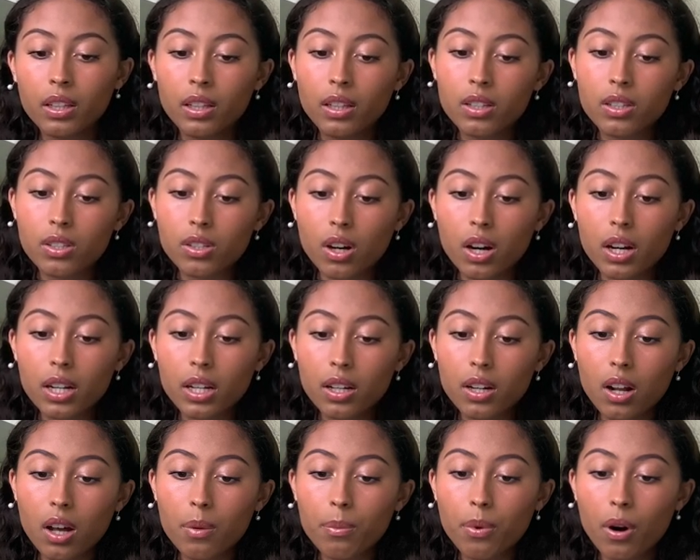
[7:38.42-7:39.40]
Starting a
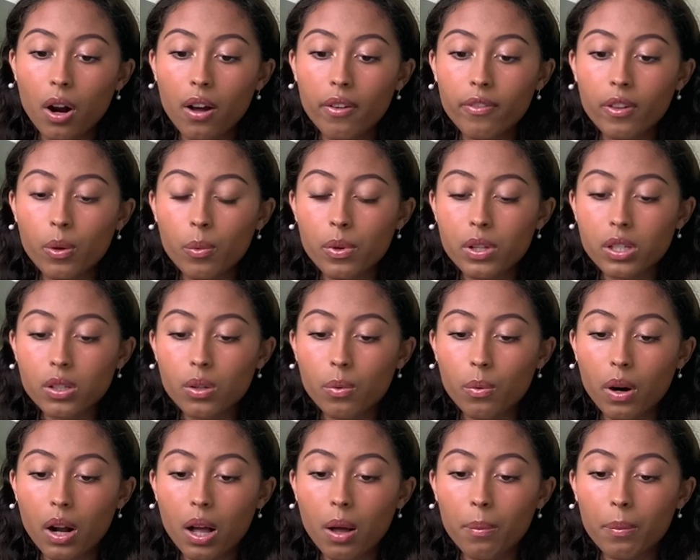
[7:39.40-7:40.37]
nonprofit was a
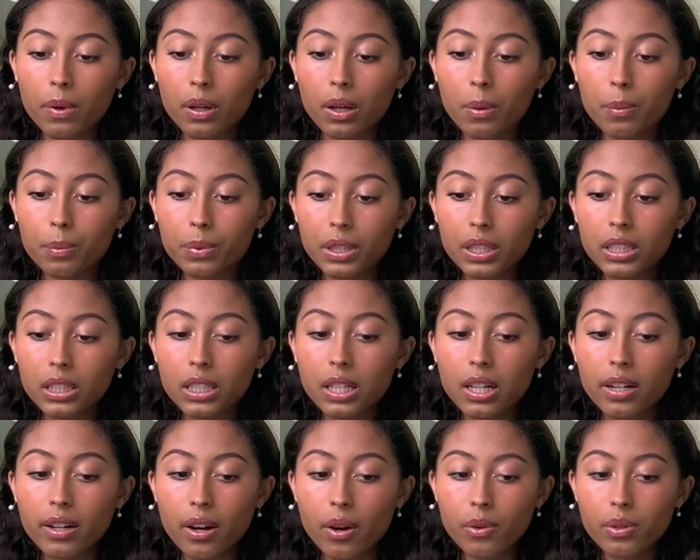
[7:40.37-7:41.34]
realm completely
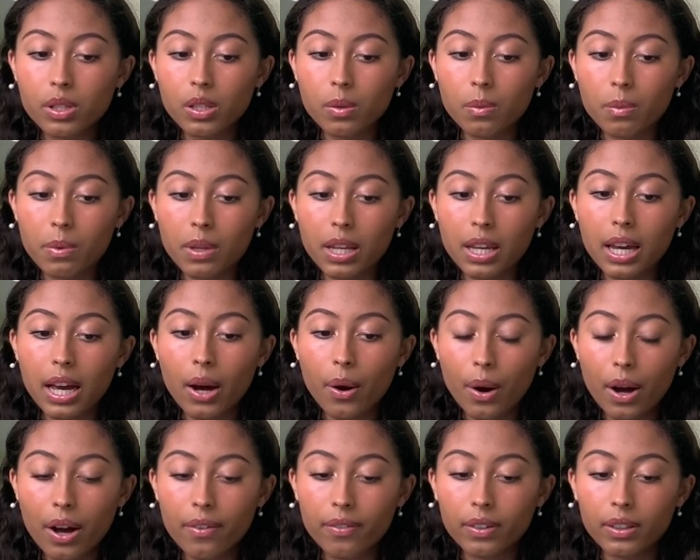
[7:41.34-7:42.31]
unknown to me.
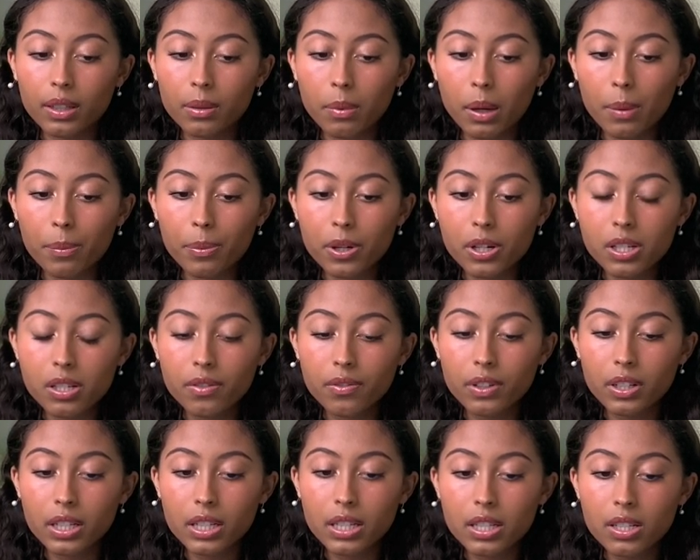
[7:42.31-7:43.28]
However, my
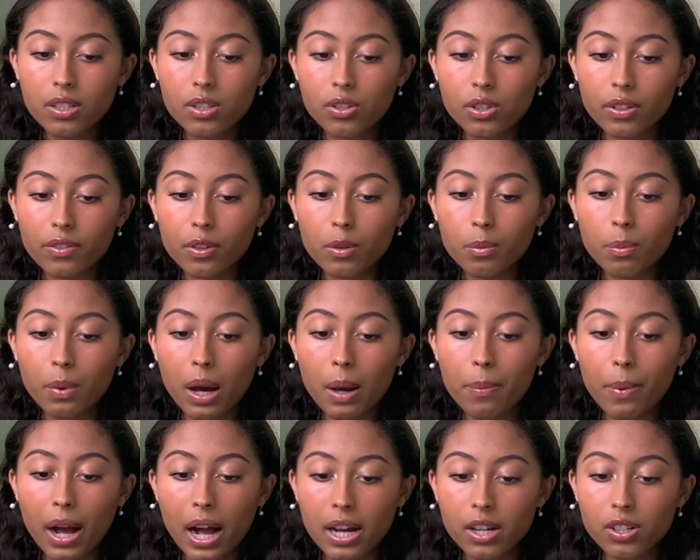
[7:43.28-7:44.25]
perseverance, driven by
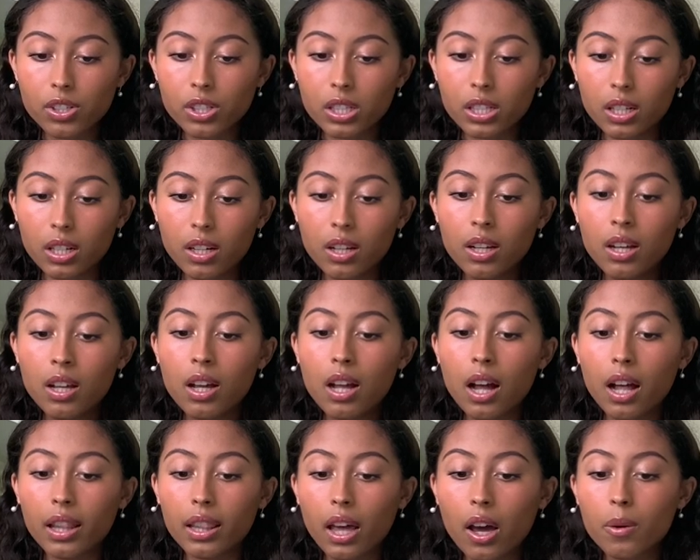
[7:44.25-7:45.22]
passion,
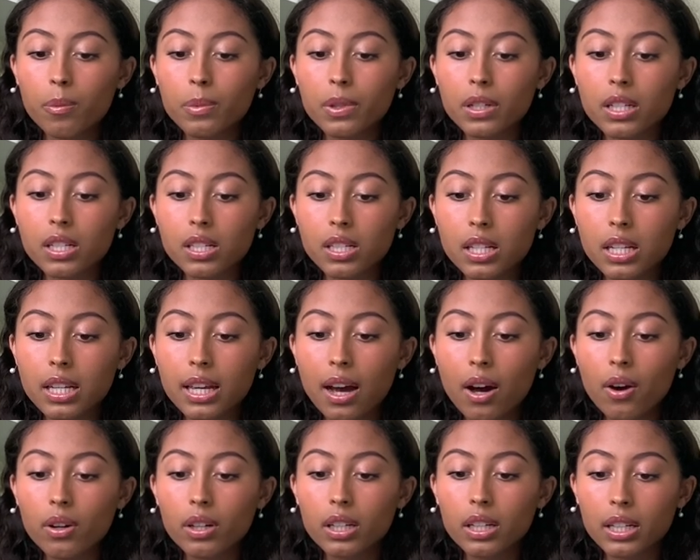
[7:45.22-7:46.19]
allowed me to seek
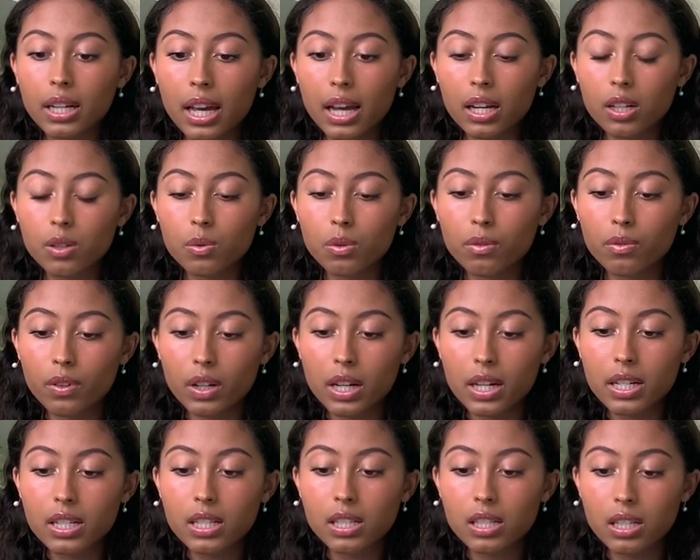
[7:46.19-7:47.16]
out and connect with
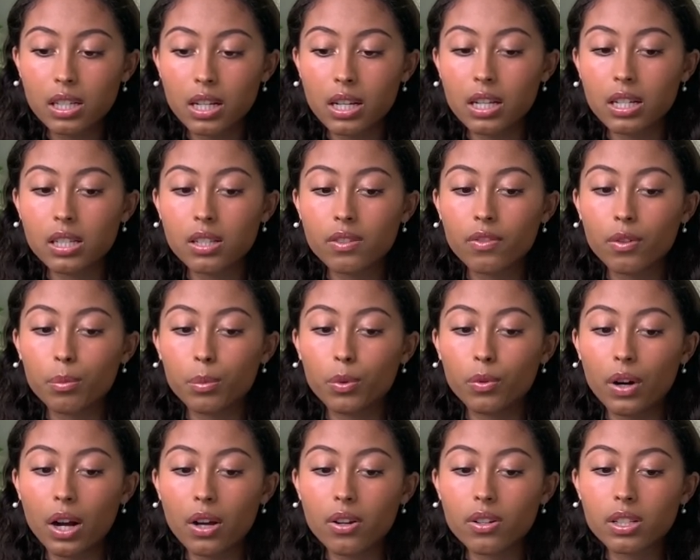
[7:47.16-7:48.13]
various teens from
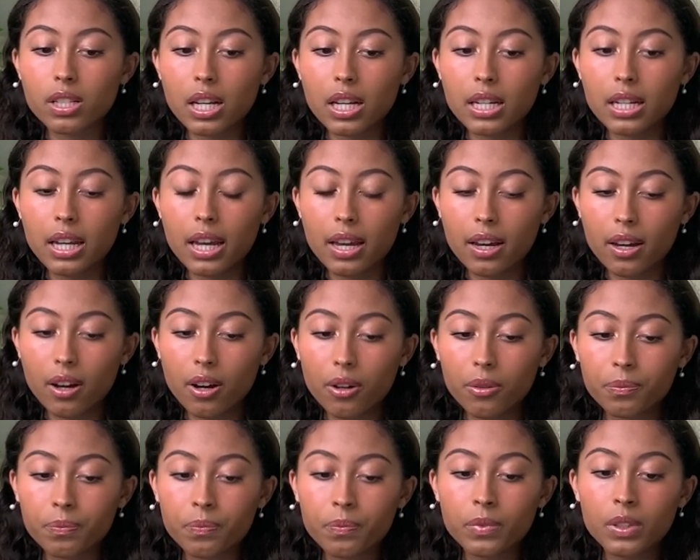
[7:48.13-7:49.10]
around San Diego,
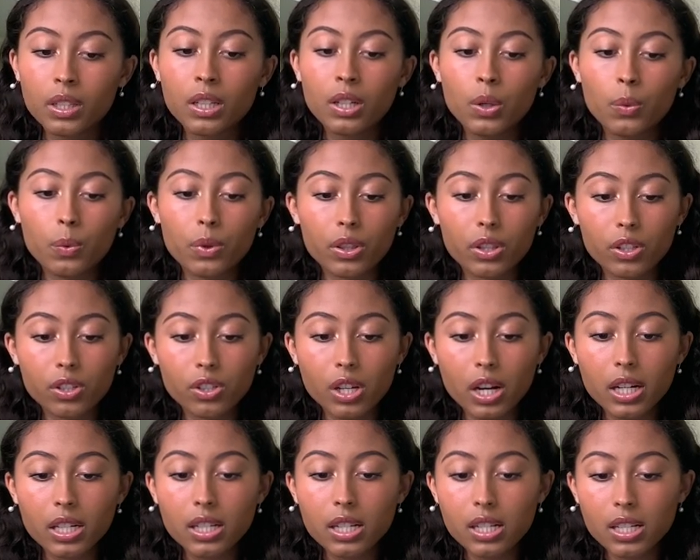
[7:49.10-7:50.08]
with a
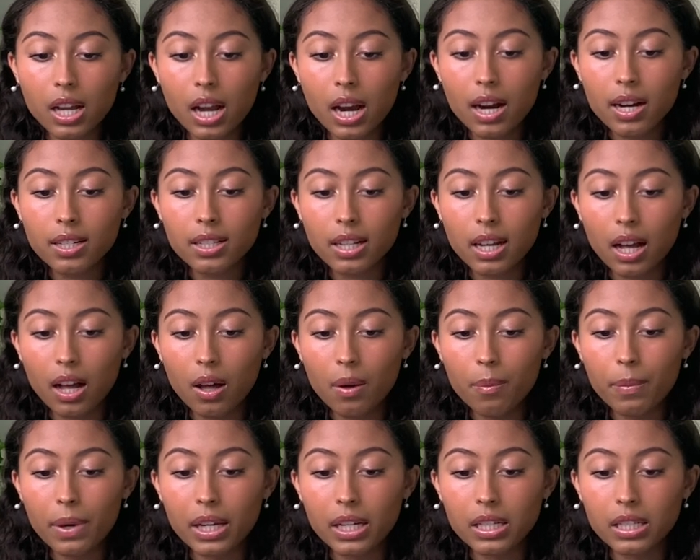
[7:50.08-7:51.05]
shared desire to help
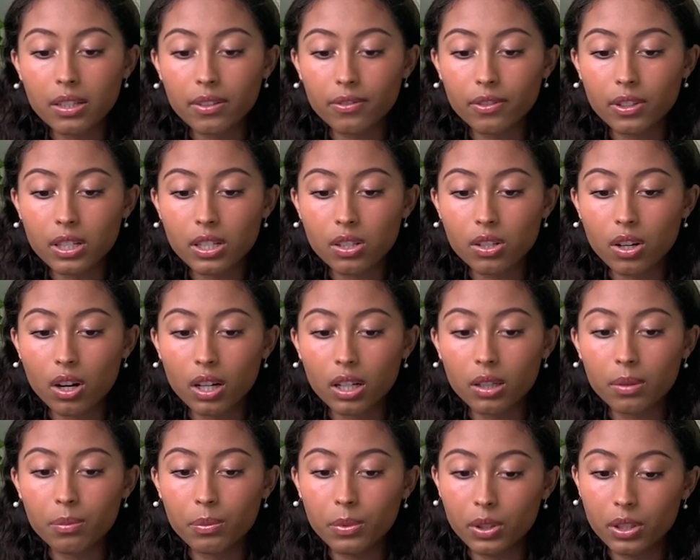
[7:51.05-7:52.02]
make a difference in our
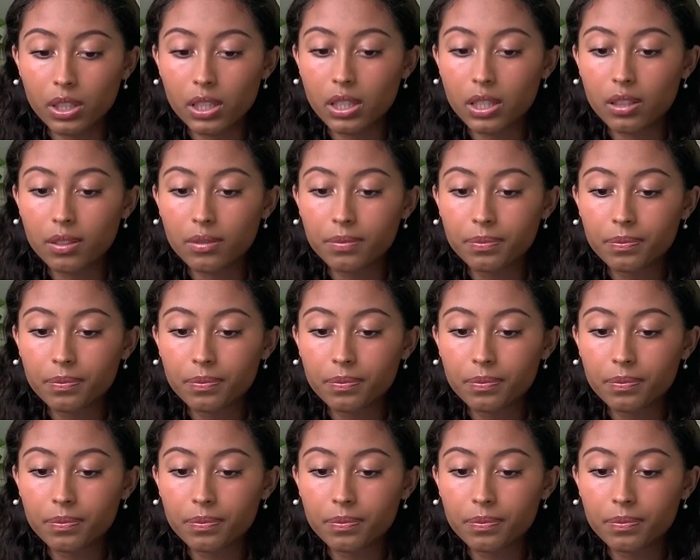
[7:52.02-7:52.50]
community.